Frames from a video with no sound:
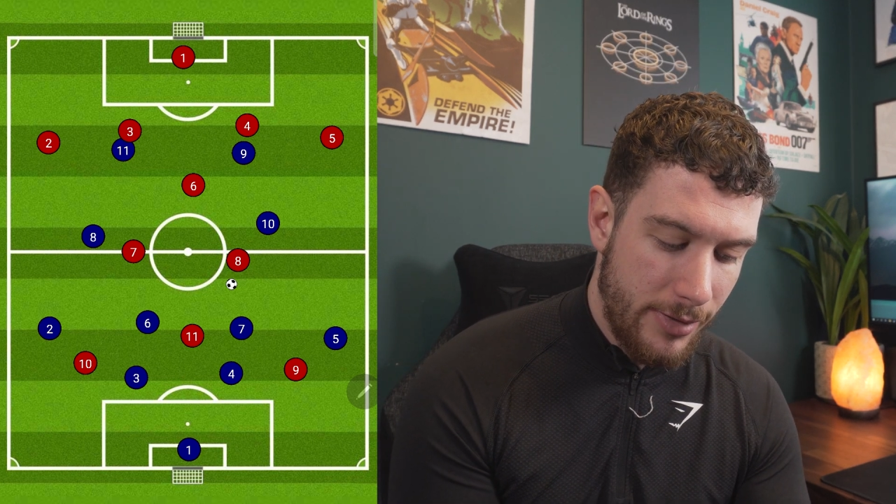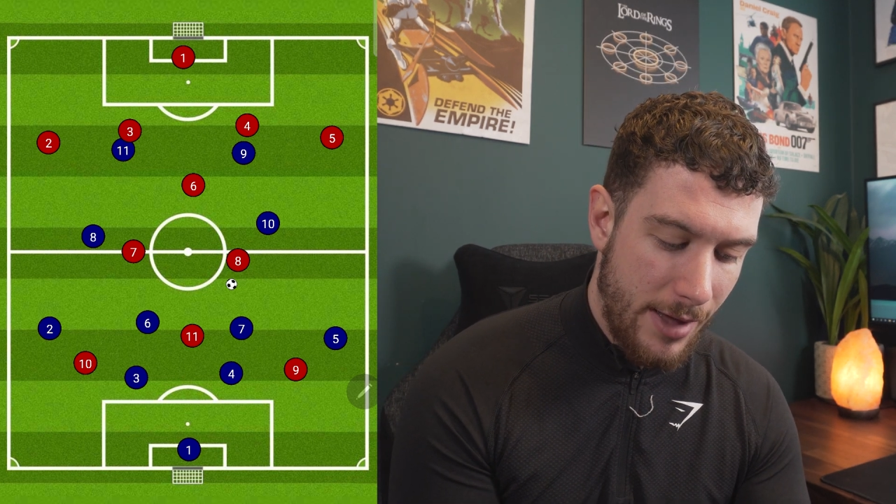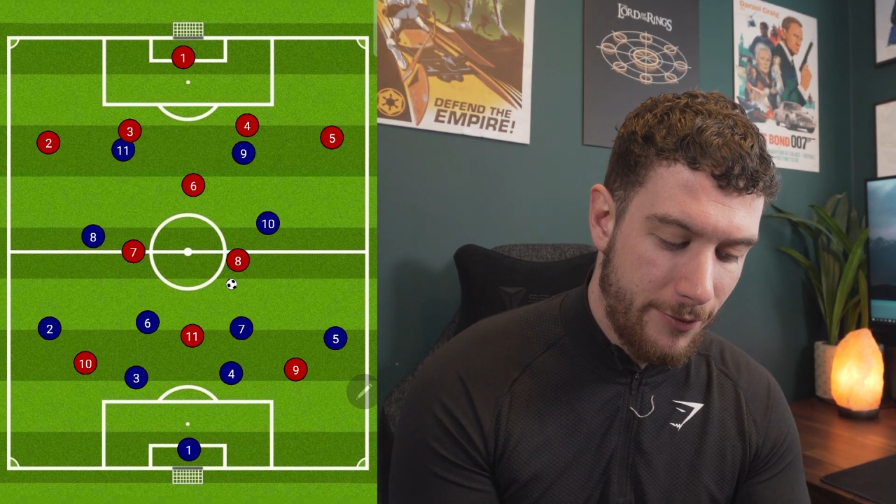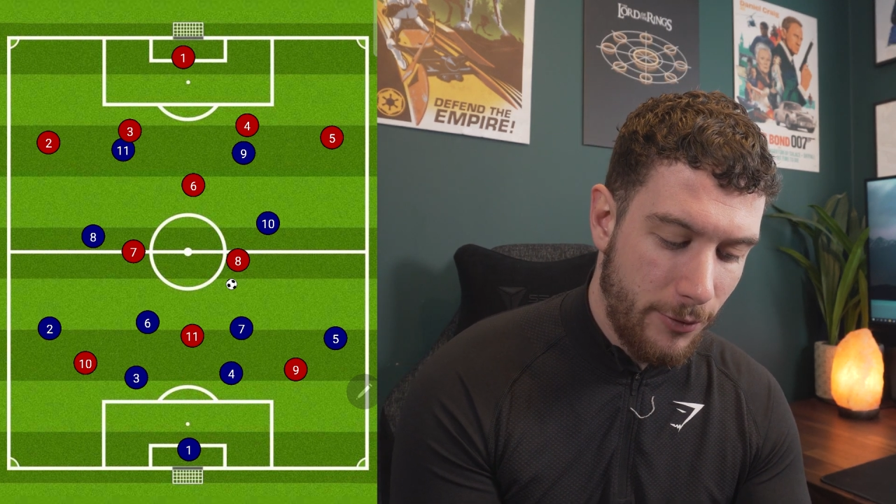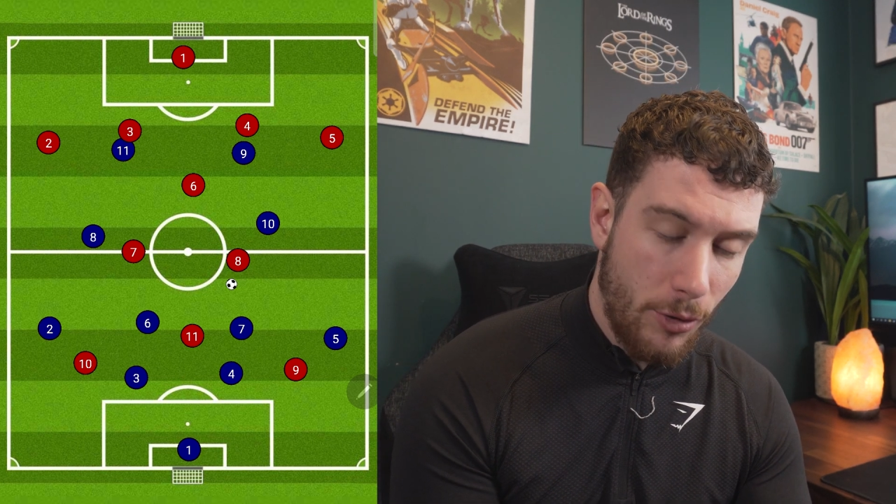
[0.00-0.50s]

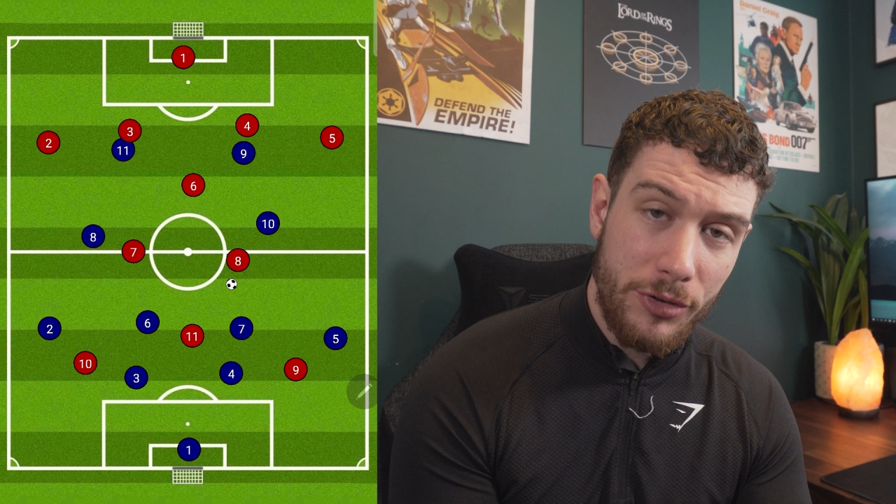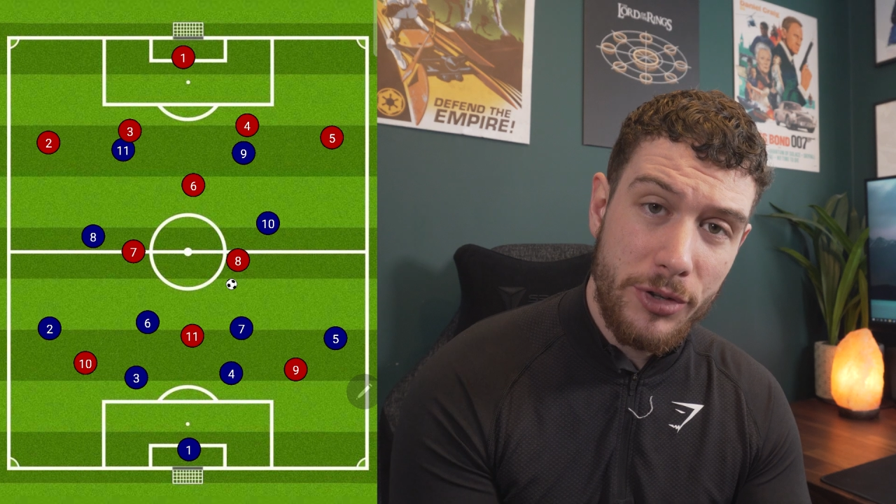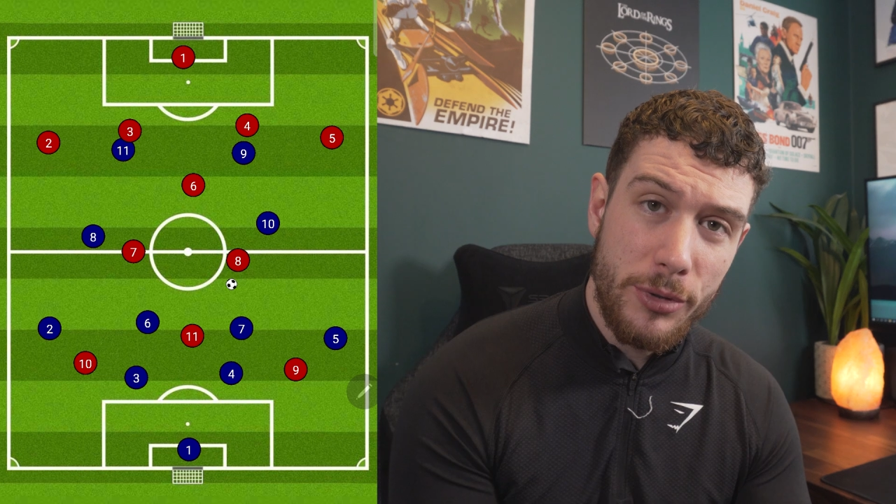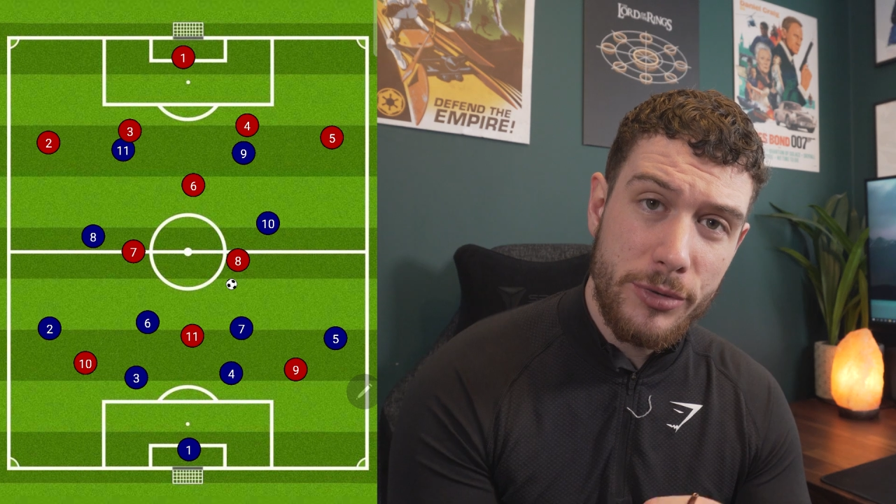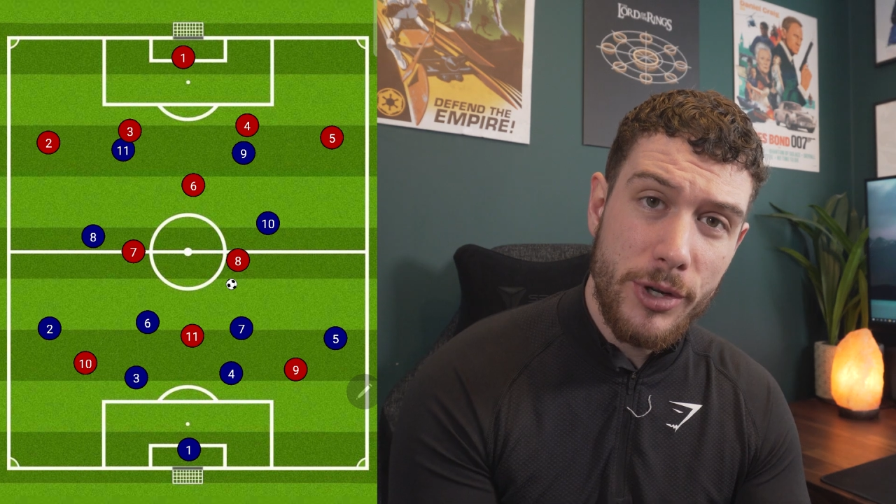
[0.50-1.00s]
that
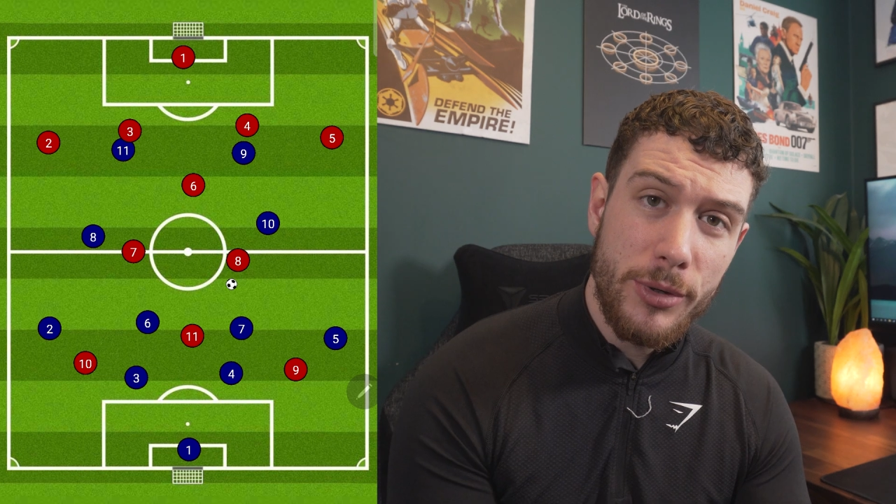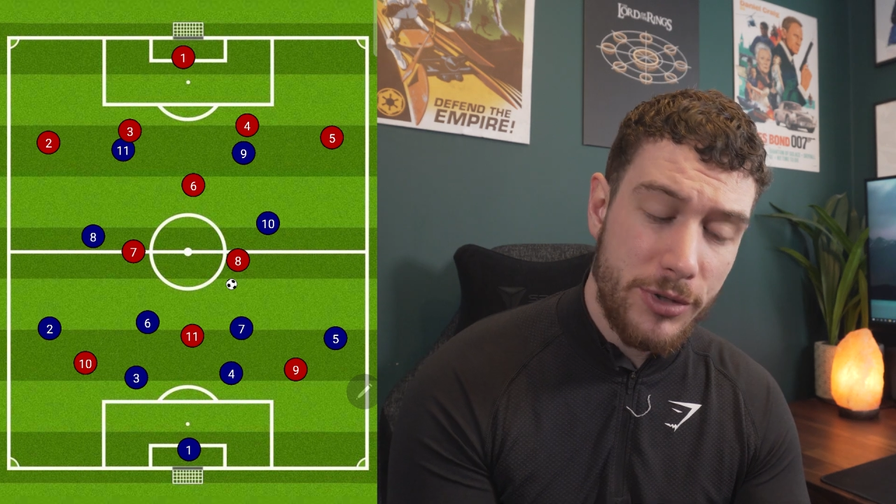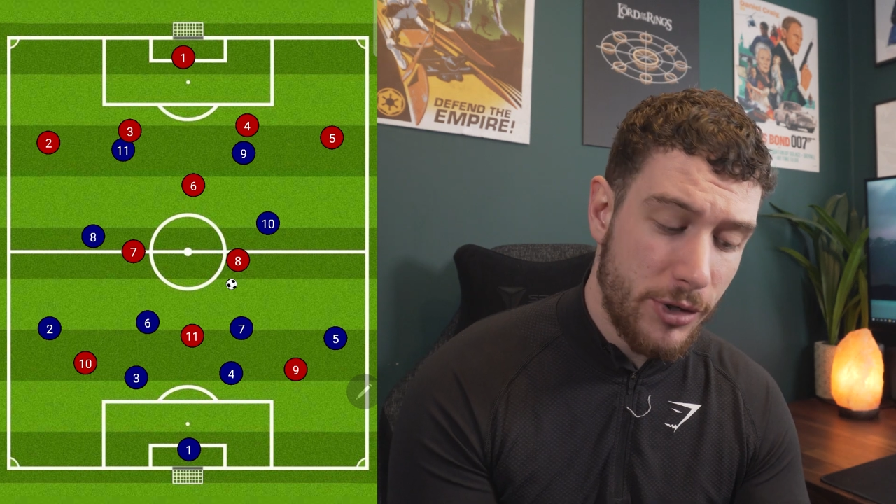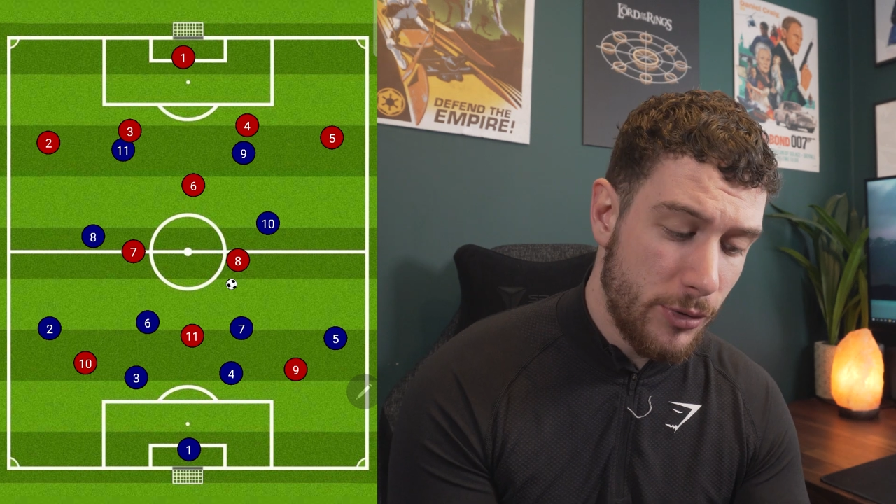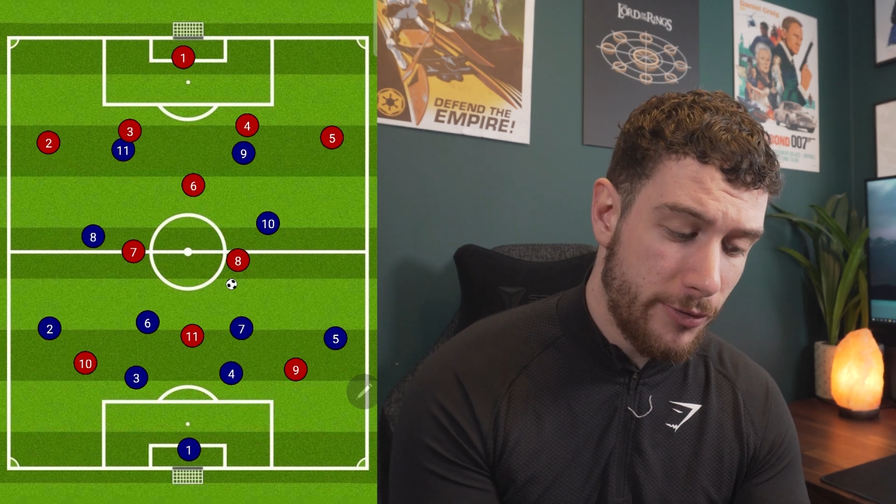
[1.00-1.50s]
4-2-2-2